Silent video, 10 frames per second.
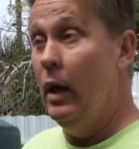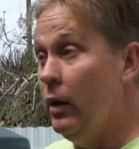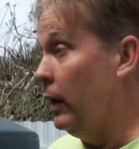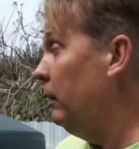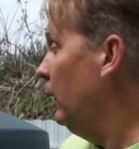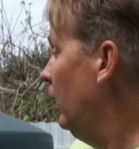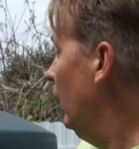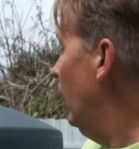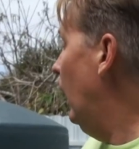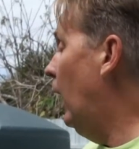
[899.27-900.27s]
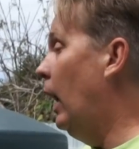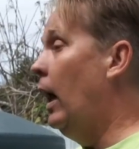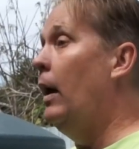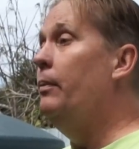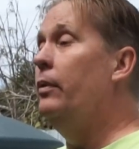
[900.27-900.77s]
Okay,
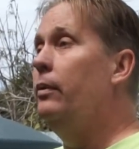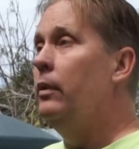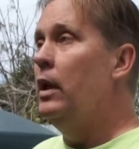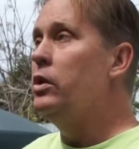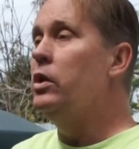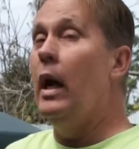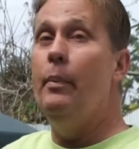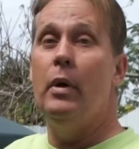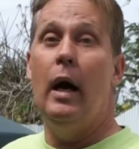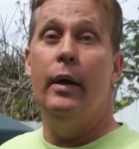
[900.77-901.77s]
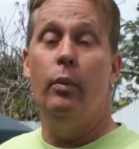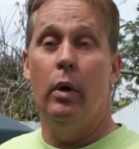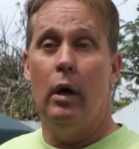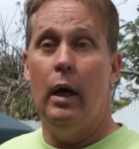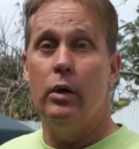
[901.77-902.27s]
this is out behind the
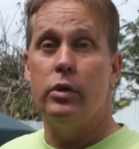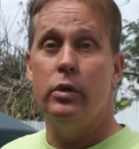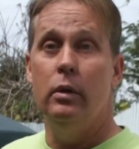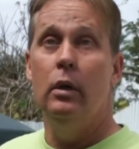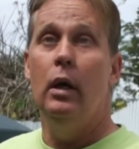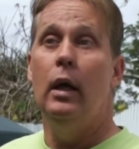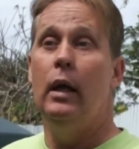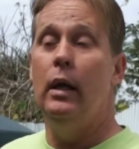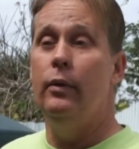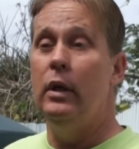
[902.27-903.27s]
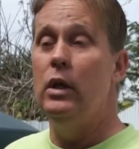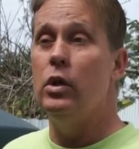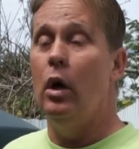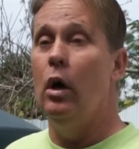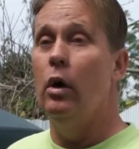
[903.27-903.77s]
warehouse, and
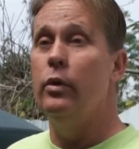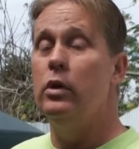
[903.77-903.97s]
these are